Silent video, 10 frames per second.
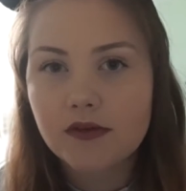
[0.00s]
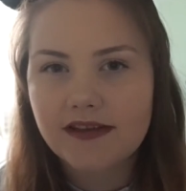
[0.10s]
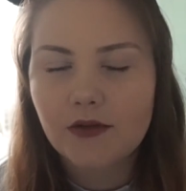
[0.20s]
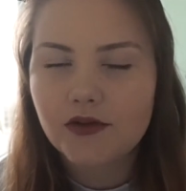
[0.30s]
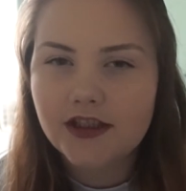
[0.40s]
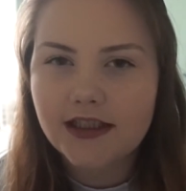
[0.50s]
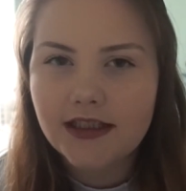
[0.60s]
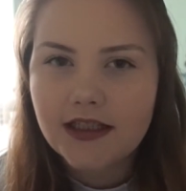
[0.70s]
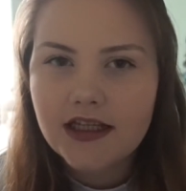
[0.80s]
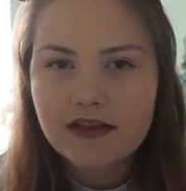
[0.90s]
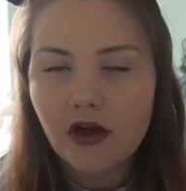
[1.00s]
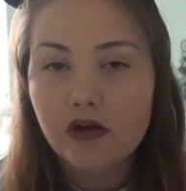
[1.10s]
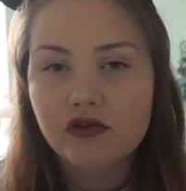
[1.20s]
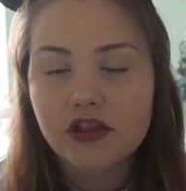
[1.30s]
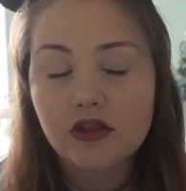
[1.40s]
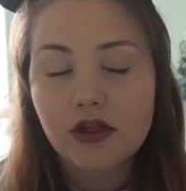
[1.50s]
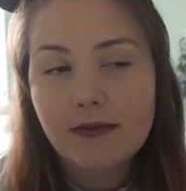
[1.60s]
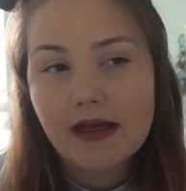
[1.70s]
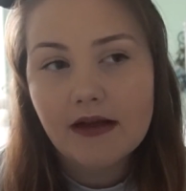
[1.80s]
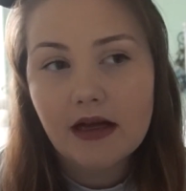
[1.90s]
Wazowski. That was really cool.
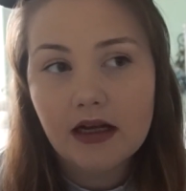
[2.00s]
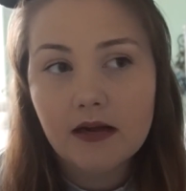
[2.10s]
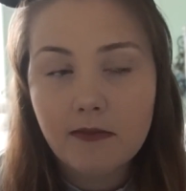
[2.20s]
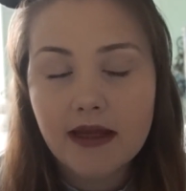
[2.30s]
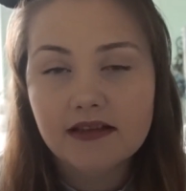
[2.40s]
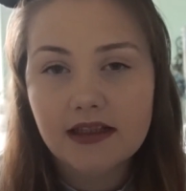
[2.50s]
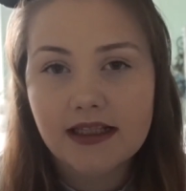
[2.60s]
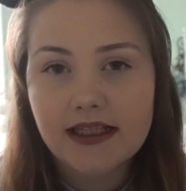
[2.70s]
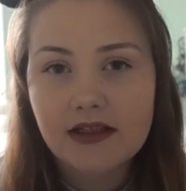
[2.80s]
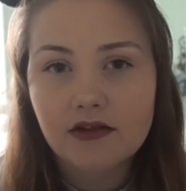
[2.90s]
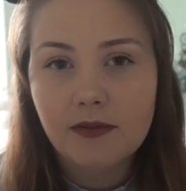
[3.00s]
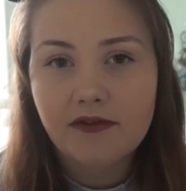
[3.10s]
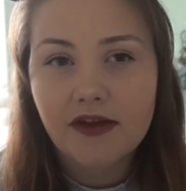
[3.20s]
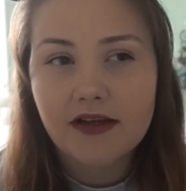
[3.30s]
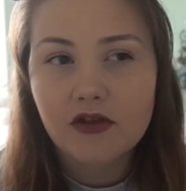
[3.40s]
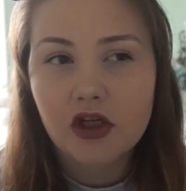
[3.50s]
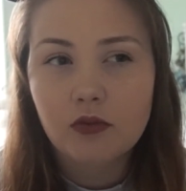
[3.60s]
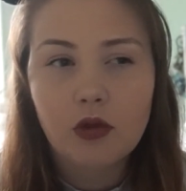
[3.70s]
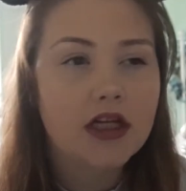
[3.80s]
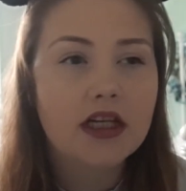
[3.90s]
I met Sully. He was my
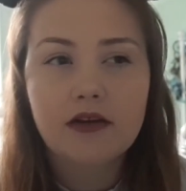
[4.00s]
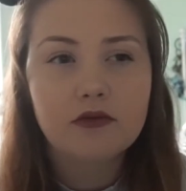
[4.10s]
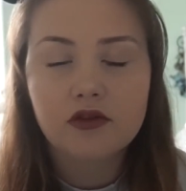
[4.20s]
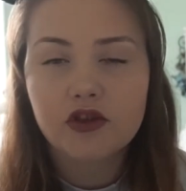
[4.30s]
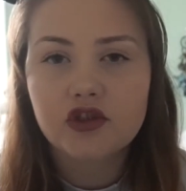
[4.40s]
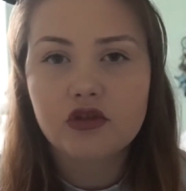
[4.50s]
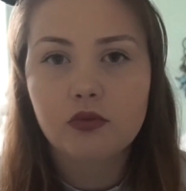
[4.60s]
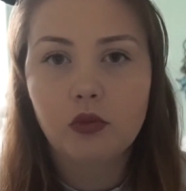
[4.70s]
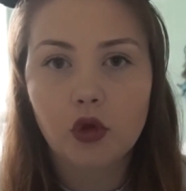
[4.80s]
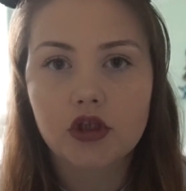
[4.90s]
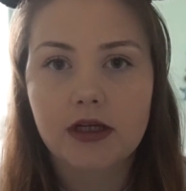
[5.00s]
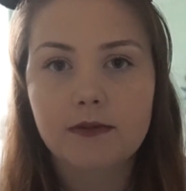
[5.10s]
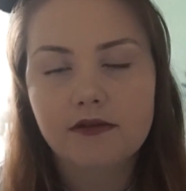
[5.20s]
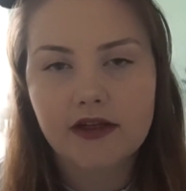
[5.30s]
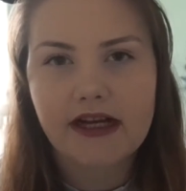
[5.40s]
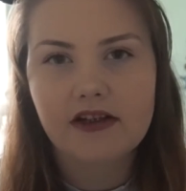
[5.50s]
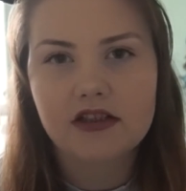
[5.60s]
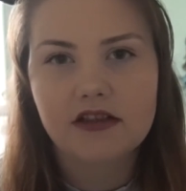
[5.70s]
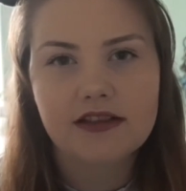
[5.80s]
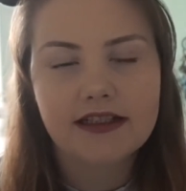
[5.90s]
favourite. What I loved was you just walked up to the
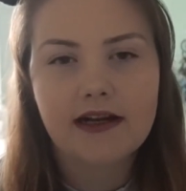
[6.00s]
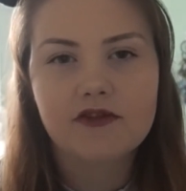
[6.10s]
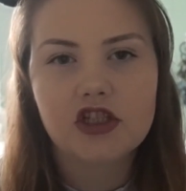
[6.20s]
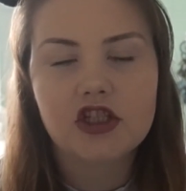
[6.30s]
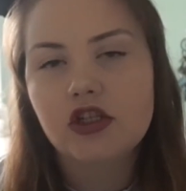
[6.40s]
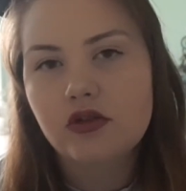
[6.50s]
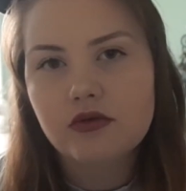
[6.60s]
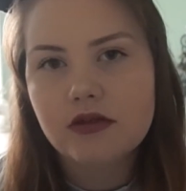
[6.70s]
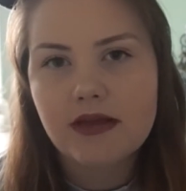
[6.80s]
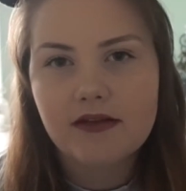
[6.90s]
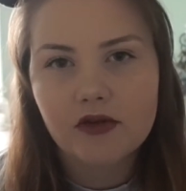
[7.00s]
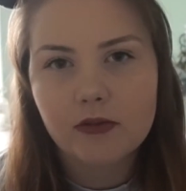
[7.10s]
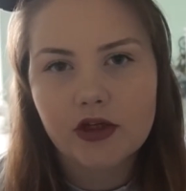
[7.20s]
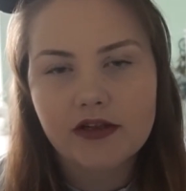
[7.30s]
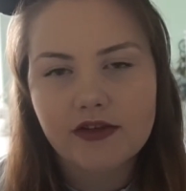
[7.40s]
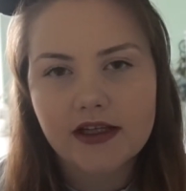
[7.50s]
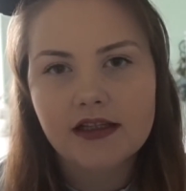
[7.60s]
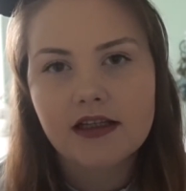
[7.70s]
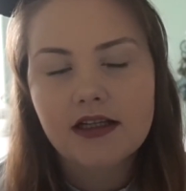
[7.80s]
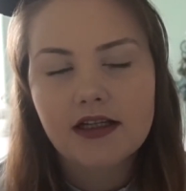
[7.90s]
characters. You didn't have to queue to meet them or
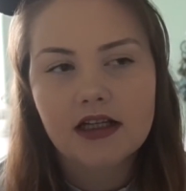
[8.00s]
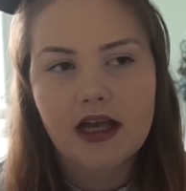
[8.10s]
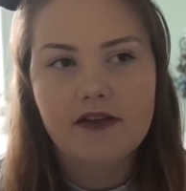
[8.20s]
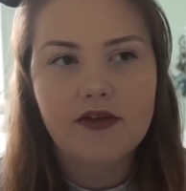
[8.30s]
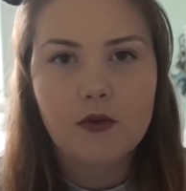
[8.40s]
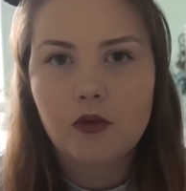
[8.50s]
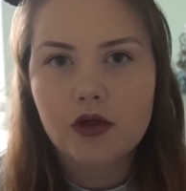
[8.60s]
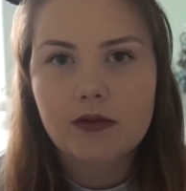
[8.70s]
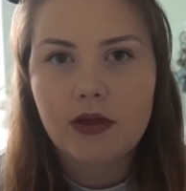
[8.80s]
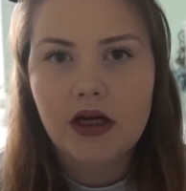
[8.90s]
anything. Like, if they were walking